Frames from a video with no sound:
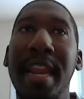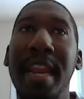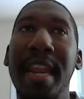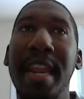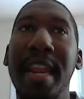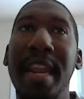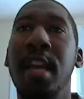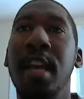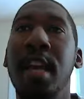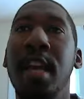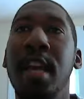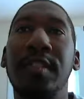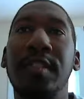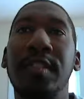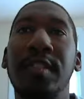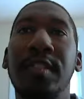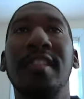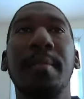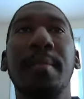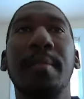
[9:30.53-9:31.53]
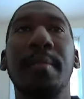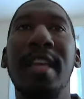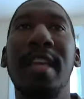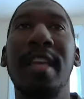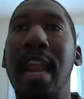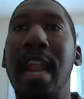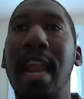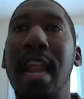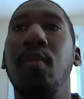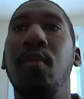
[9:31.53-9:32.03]
When you see some of y'all,
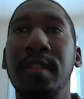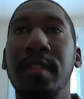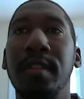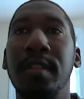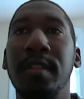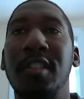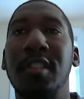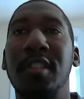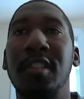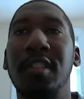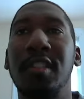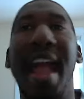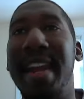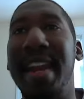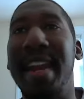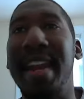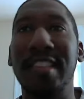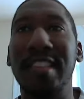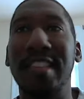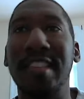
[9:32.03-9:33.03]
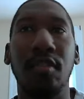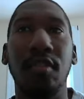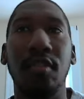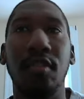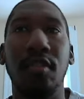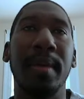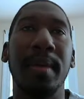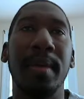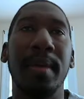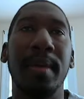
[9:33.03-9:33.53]
like, with spandex on,
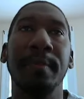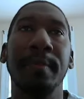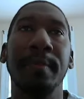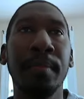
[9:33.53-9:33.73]
I mean,